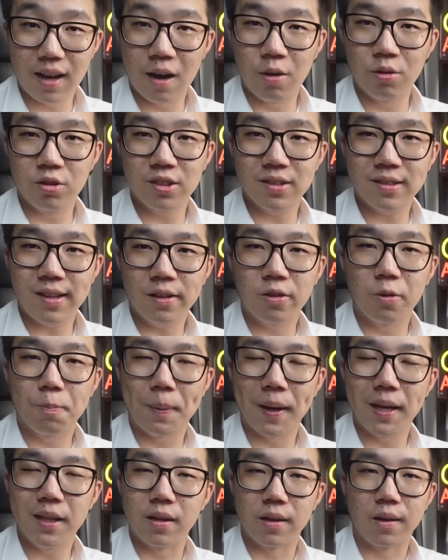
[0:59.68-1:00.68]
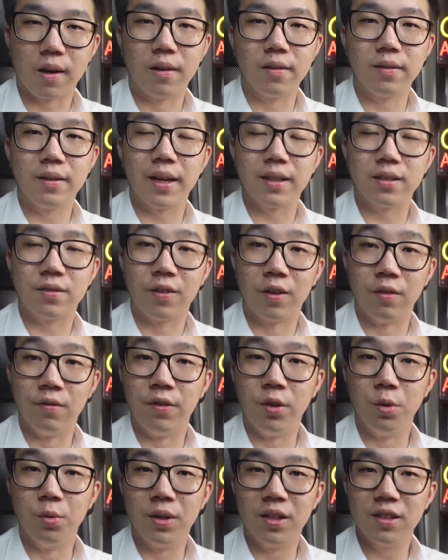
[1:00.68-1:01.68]
I would just like to paint the context for
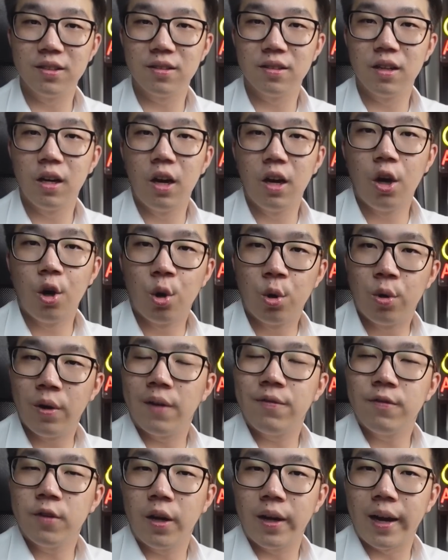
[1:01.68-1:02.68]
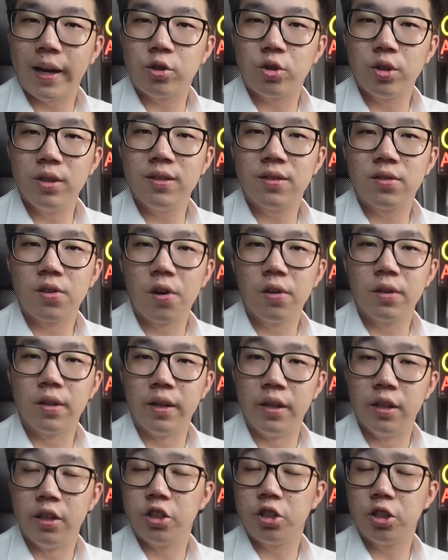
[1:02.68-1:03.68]
viewers who have not actually saw the
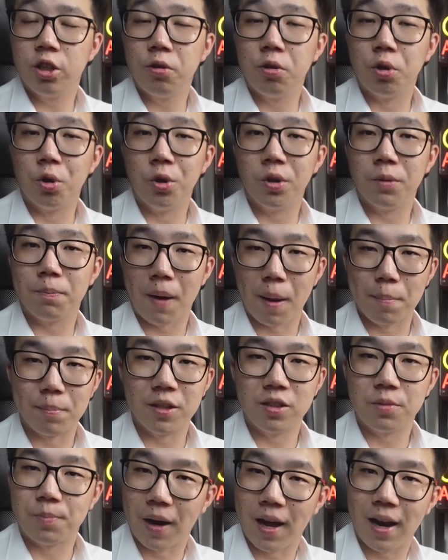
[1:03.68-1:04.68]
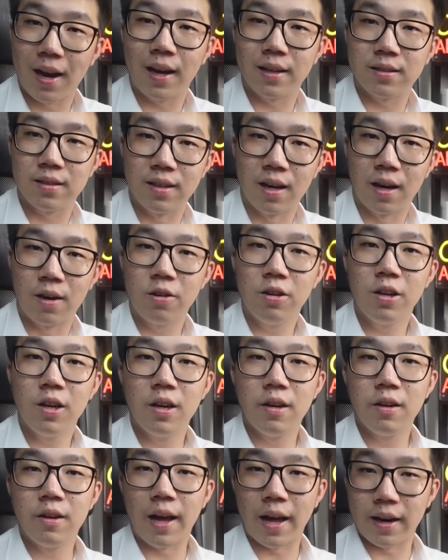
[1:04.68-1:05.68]
initial note published by Alex Yao
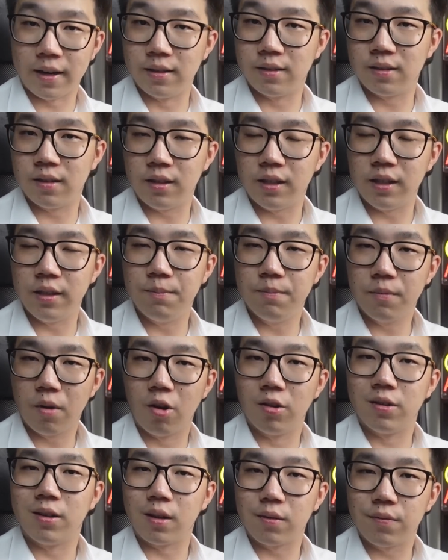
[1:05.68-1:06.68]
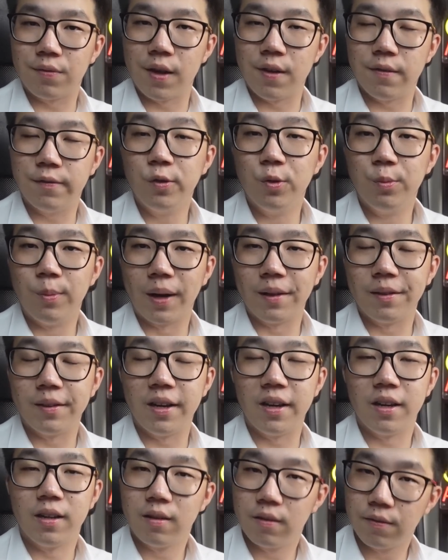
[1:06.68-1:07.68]
and his team on that fateful
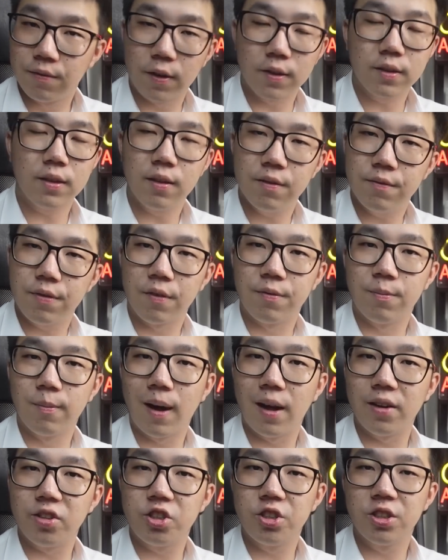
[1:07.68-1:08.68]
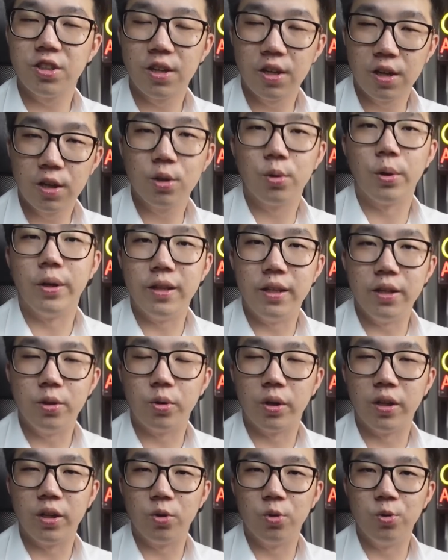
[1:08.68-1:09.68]
Monday, 14th of March
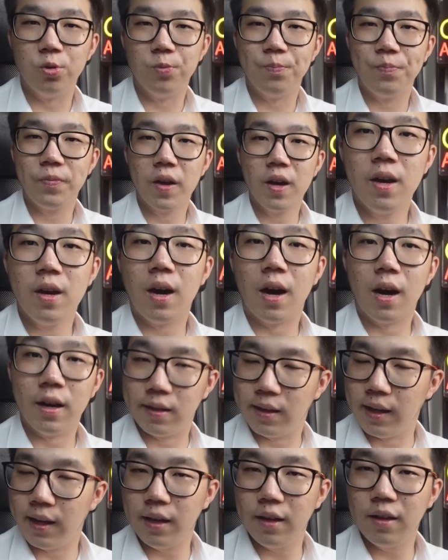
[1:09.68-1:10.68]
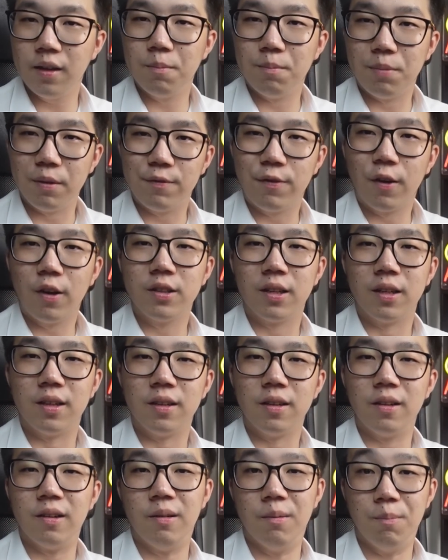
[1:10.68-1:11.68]
2022, a day before
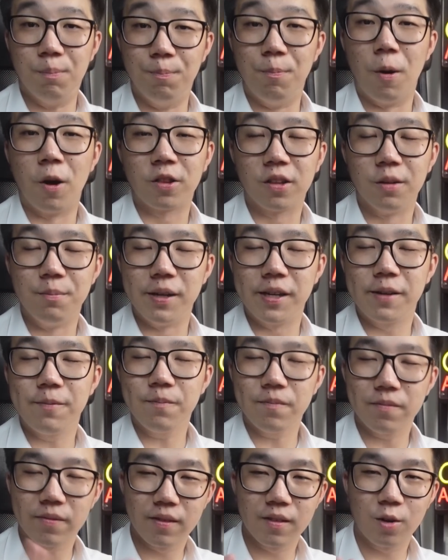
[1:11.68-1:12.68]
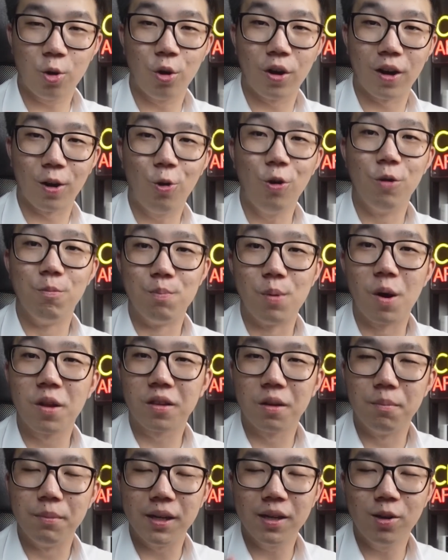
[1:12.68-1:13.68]
the bottoming, quote-unquote
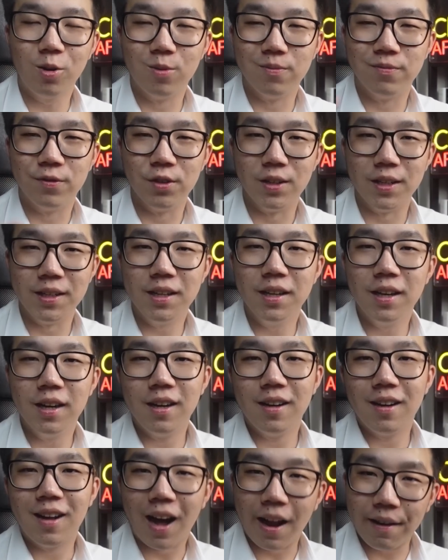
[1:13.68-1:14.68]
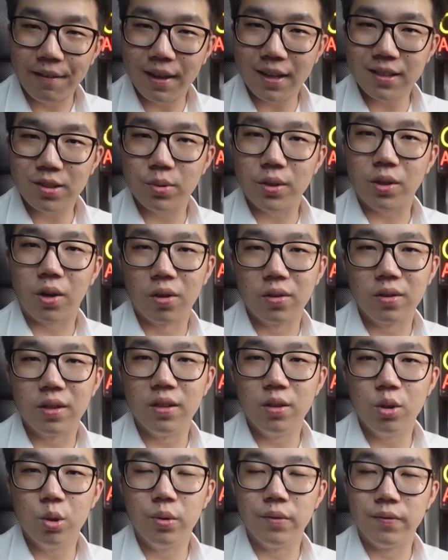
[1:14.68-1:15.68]
bottoming hopefully, unless we
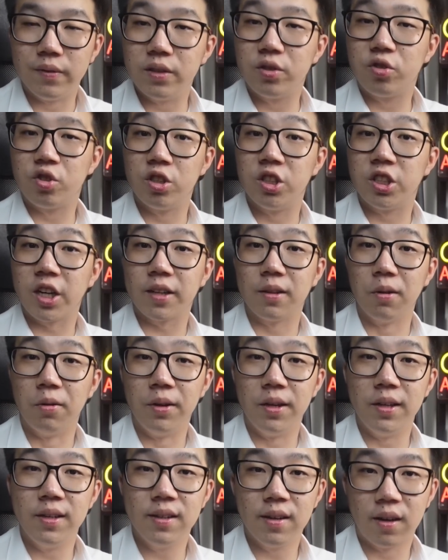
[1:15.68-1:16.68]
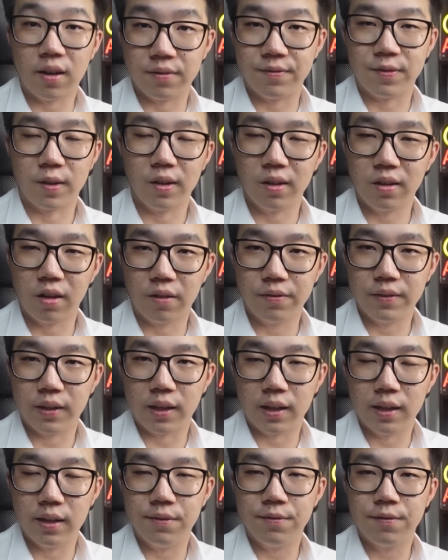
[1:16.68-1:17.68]
continue with this trajectory of falling off the
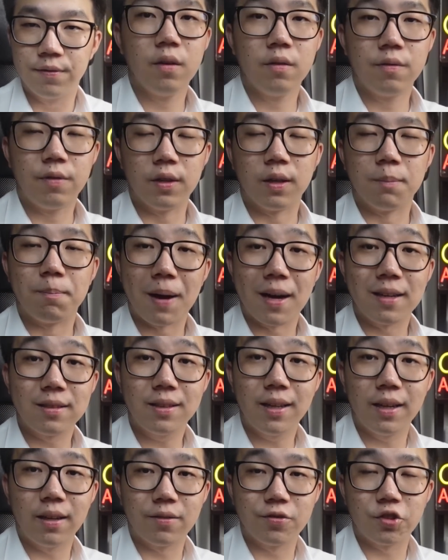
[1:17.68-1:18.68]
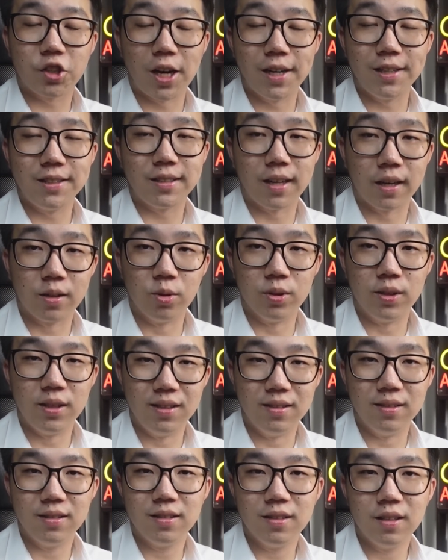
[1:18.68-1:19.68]
cliff for the basket of Chinese
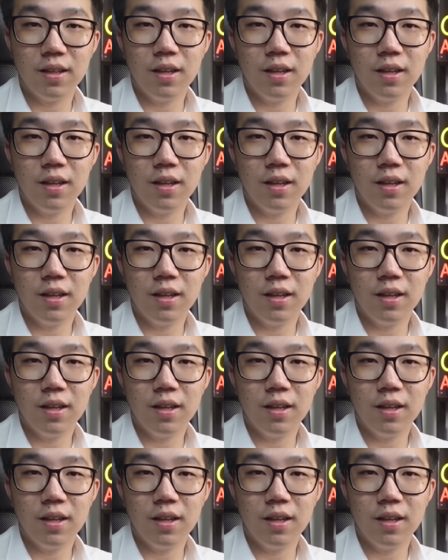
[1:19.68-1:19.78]
equities.